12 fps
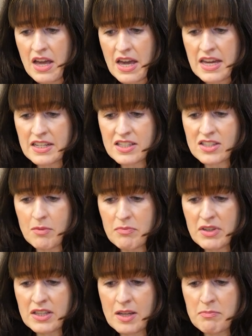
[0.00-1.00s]
It is
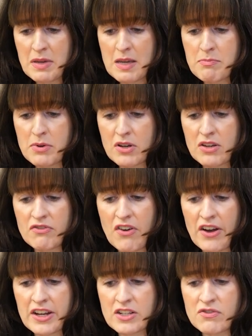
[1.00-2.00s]
something that people can
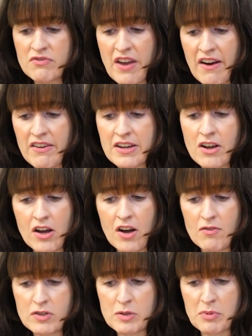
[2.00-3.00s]
find very
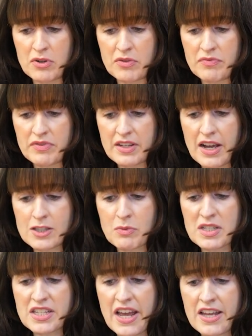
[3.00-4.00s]
uncomfortable, as
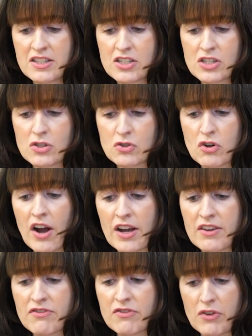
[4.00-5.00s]
we tend to
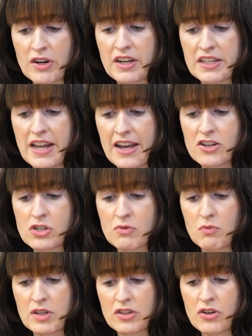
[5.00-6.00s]
strive for a
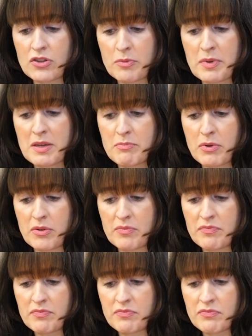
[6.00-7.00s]
connection with other people.
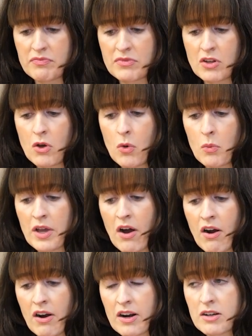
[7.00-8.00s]
We
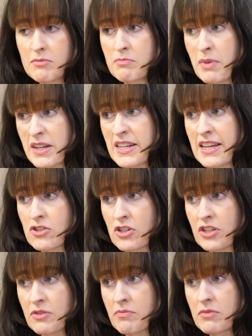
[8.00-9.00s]
are, by
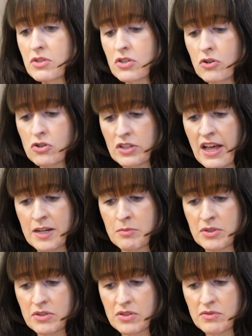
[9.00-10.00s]
nature, social
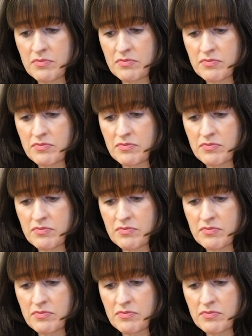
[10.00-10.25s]
animals.